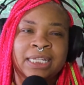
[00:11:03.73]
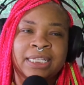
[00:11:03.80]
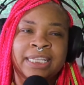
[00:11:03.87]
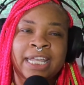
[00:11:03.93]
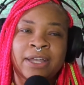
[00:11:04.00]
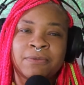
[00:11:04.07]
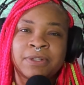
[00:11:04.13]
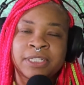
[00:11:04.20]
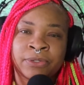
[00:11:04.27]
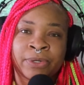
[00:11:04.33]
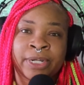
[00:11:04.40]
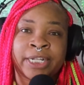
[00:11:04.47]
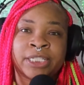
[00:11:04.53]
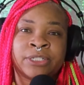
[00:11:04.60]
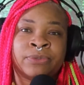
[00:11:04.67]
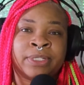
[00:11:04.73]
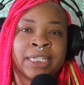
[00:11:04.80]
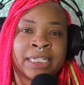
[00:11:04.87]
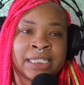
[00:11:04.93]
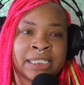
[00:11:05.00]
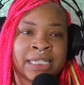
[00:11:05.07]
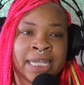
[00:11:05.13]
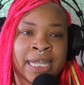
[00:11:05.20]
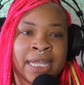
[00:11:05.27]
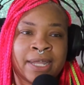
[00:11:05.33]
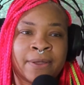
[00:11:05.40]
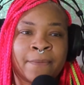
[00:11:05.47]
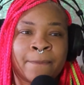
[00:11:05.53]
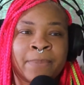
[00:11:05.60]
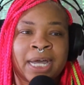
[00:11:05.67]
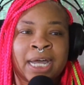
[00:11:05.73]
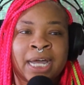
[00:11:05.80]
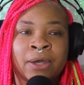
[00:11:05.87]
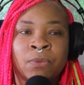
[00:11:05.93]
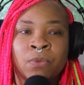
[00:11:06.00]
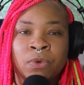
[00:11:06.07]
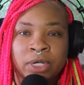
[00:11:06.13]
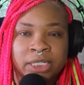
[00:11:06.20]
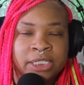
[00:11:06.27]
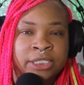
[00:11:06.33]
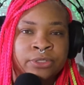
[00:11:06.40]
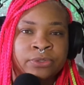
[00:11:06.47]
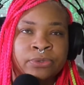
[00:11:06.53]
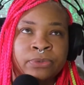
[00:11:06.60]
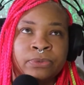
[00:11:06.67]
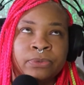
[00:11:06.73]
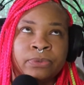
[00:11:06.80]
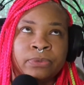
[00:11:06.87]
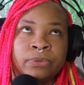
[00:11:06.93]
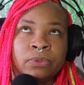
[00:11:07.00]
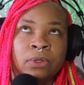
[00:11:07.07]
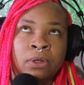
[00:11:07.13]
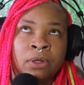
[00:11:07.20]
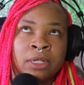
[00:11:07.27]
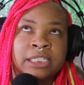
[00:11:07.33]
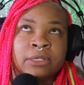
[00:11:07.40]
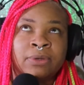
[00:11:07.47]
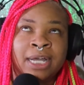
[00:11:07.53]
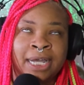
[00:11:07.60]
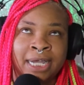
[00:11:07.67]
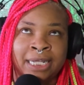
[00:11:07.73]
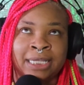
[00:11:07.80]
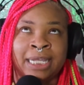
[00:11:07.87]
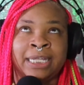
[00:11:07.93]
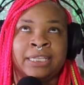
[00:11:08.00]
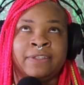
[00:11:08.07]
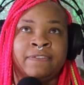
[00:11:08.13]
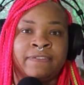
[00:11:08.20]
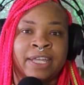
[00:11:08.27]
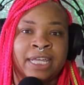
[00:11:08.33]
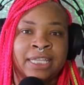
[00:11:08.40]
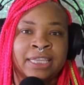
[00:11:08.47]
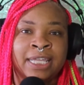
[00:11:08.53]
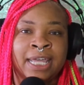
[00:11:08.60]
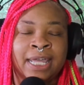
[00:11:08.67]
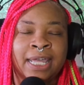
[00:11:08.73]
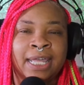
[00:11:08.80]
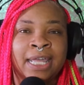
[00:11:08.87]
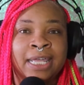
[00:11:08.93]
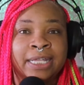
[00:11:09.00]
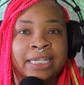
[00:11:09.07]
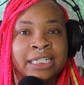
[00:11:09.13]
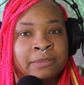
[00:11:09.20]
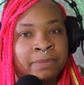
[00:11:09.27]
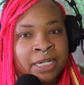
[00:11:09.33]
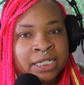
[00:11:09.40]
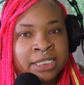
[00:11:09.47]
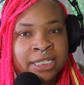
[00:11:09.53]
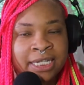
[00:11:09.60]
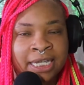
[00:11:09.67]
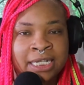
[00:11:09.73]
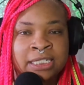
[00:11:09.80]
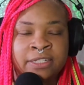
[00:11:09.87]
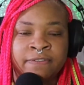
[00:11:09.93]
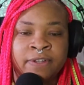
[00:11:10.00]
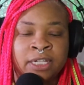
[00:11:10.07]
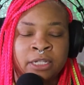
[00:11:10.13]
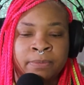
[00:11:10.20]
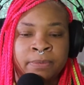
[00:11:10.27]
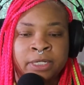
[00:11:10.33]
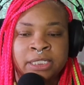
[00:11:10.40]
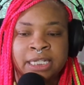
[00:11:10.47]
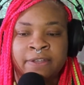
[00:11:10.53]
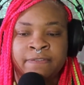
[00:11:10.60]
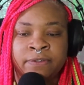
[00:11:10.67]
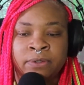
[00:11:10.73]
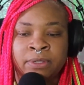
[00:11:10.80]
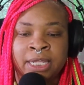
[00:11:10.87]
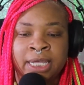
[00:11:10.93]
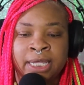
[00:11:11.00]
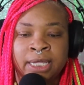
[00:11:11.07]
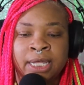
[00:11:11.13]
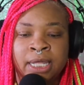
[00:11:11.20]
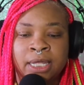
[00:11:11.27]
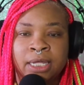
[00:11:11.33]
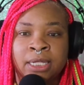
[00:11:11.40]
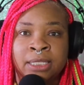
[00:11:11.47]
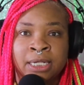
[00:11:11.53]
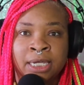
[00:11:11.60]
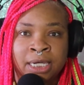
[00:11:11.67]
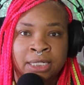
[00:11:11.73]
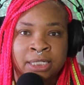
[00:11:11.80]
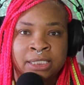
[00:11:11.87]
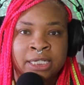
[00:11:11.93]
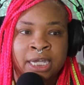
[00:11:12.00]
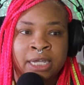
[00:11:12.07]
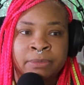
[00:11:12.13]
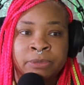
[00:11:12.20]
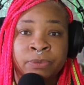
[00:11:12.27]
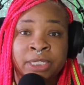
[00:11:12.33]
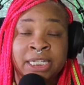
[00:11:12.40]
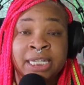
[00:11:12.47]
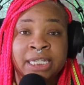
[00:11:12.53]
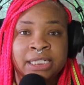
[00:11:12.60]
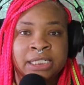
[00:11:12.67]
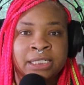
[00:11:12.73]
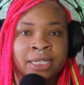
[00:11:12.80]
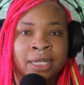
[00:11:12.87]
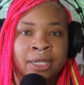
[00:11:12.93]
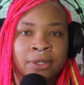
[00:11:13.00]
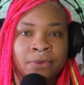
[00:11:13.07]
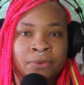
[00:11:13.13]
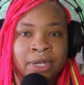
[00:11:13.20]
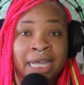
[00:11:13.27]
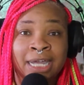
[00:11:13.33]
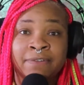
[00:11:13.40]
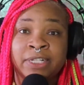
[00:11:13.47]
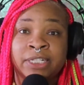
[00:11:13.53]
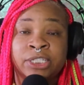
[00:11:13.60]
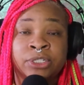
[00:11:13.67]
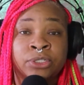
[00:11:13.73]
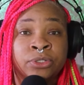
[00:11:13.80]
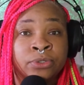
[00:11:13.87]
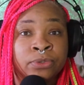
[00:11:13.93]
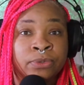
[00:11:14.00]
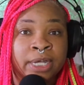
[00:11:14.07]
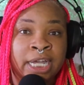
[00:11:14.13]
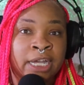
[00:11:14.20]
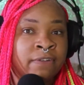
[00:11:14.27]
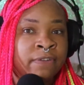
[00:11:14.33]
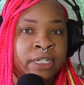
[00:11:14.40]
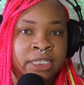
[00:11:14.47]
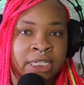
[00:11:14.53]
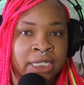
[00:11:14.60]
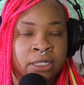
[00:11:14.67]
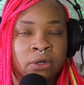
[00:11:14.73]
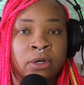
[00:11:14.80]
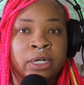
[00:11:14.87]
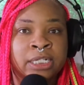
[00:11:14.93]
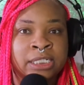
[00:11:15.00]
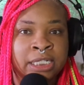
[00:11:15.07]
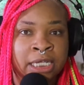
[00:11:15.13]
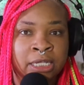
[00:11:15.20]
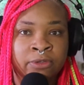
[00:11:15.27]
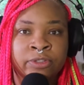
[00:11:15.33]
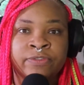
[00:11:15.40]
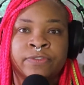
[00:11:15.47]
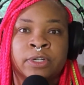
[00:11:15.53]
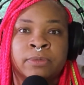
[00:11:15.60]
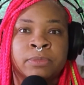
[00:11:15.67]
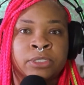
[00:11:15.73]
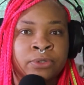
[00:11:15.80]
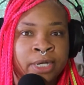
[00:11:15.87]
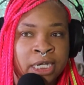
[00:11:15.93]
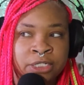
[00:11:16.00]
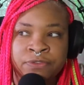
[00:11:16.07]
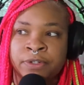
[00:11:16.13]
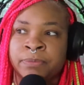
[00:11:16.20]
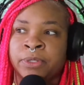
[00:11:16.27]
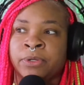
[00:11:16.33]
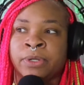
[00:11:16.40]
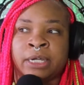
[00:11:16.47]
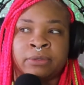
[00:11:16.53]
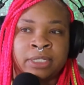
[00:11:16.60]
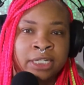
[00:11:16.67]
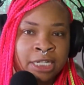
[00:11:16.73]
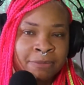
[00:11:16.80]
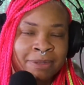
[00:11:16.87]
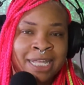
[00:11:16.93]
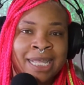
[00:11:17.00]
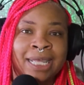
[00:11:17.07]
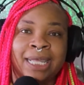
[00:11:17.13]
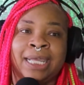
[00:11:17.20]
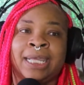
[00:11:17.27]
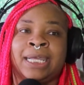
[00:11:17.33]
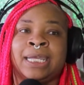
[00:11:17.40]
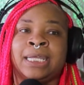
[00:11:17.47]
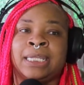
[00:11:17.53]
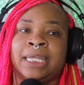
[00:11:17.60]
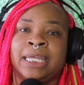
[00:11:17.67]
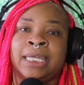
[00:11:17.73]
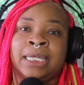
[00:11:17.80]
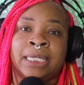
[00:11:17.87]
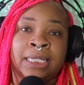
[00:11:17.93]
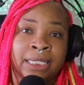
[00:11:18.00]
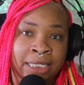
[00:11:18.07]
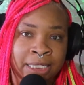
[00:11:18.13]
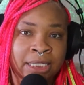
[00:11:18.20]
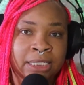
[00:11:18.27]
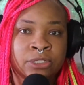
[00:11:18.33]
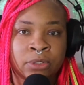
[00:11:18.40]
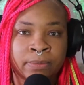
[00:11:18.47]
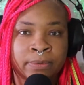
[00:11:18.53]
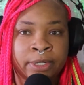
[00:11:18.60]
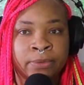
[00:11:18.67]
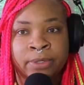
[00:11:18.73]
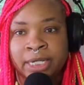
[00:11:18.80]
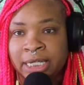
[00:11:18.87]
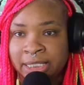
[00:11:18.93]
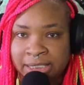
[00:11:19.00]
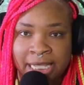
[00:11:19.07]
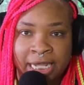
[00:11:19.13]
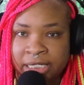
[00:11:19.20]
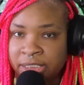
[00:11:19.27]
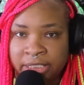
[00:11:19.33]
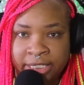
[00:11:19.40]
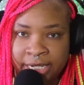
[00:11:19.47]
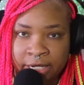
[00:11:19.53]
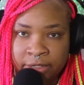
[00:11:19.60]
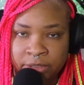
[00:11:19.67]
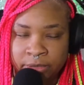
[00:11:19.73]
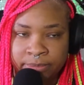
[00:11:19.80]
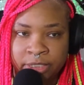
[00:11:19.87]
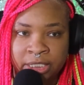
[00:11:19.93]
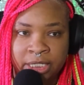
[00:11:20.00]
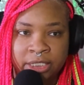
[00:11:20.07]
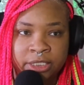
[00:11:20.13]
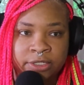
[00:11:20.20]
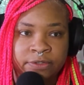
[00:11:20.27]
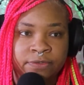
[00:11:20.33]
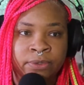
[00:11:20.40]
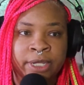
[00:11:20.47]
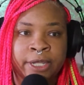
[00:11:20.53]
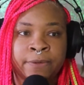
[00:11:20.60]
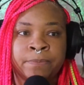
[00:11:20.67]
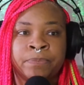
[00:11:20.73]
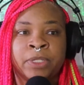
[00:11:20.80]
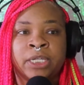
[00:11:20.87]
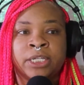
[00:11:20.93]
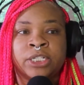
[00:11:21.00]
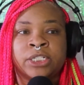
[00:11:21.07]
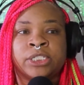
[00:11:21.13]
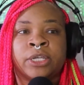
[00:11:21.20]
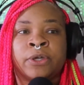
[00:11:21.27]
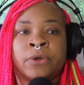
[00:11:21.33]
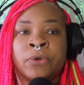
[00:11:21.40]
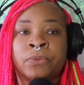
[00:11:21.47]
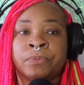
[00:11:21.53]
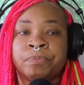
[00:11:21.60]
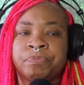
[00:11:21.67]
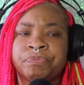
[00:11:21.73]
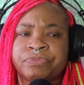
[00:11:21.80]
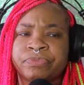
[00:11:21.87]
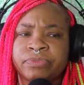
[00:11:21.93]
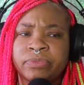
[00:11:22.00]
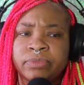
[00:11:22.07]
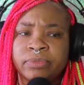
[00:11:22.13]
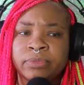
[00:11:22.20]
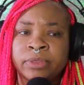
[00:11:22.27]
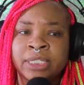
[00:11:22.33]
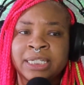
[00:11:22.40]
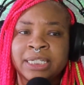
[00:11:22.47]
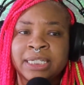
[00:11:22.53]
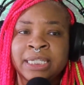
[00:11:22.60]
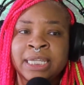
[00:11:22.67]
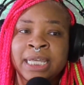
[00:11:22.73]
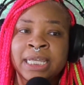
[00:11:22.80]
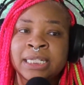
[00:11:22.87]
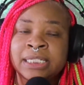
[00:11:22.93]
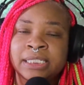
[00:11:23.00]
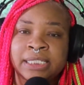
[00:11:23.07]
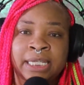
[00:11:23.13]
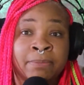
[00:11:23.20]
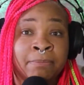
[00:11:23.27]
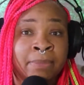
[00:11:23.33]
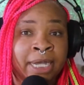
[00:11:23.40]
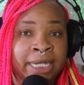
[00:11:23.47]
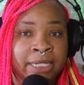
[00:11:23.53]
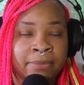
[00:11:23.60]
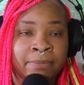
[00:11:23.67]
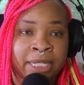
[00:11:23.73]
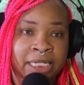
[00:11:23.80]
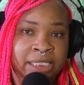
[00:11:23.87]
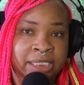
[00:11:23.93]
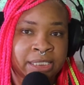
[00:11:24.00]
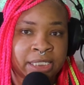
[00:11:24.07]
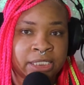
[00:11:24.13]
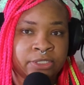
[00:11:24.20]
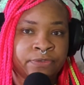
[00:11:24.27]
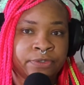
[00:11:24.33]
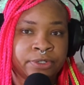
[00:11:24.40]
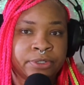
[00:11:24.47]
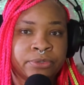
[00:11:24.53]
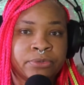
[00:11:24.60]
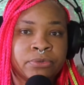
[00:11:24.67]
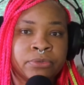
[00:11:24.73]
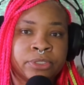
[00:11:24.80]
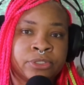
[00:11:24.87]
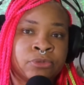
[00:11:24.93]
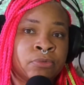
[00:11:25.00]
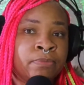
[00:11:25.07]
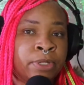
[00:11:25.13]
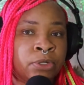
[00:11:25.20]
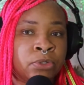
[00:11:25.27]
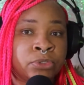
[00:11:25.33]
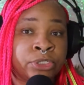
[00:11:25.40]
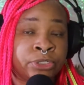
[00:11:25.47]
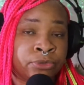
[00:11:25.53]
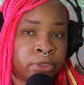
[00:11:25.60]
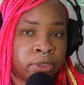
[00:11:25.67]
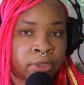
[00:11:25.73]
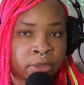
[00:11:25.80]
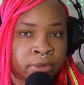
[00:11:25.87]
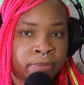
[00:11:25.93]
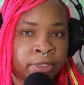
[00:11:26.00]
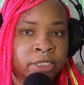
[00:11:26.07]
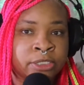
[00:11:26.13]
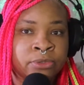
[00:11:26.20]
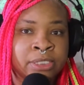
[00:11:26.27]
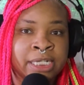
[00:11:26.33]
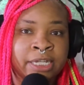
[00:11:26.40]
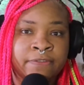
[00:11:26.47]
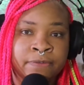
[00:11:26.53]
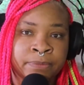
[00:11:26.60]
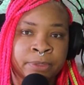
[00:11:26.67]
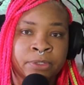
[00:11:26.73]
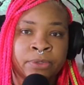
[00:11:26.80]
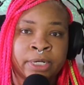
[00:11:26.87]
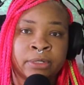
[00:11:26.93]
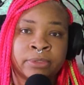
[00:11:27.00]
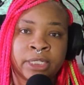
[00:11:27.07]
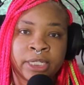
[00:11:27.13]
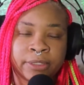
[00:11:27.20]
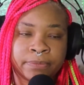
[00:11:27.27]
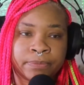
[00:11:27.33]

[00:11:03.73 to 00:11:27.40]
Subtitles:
that was great to an extent, but I want to also highlight the fact that, especially as developers, I feel like a lot of times we get stuck on having to do everything ourselves from scratch, from the ground up, and it can get to a point where it's actually counterproductive. Okay. So, yes, it might make sense for you to build your own personal site from the ground up,